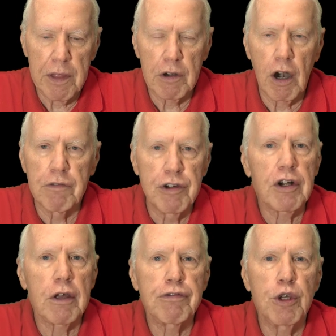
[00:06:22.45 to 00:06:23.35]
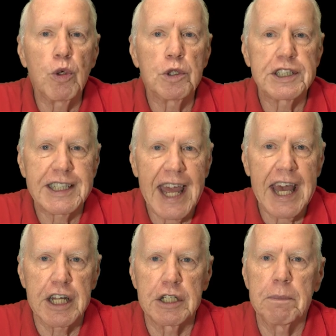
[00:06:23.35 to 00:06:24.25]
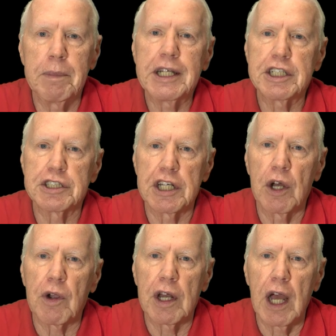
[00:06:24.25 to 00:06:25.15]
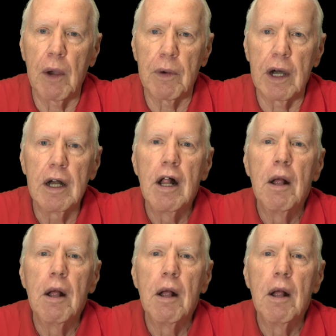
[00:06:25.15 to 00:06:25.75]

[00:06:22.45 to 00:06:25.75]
there are very few sand beaches in Okinawa.